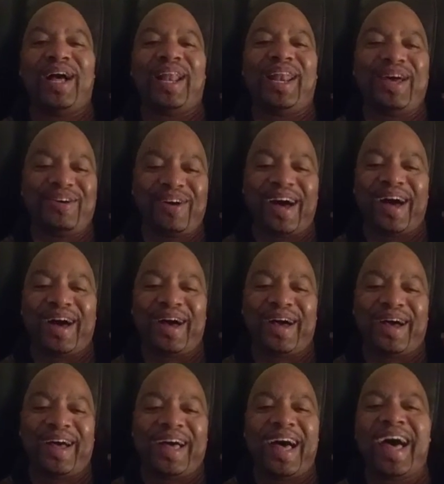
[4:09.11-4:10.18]

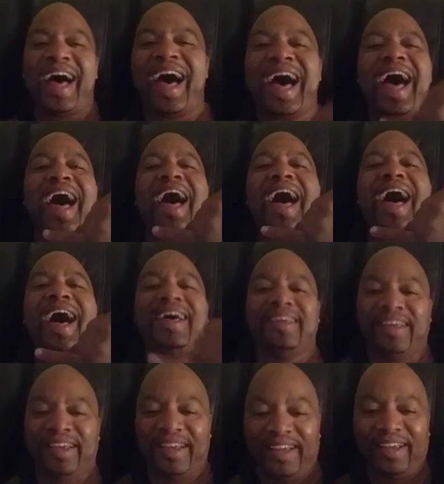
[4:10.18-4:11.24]
Aloha. Ha
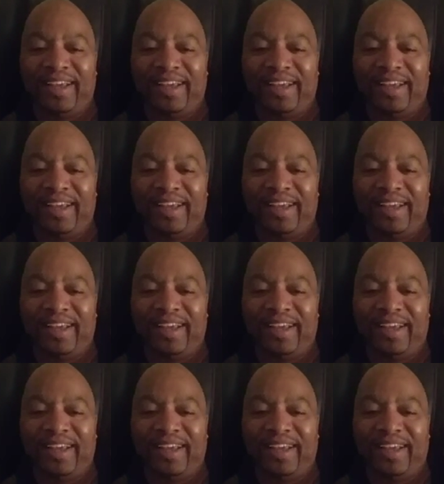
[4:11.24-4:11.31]
ha.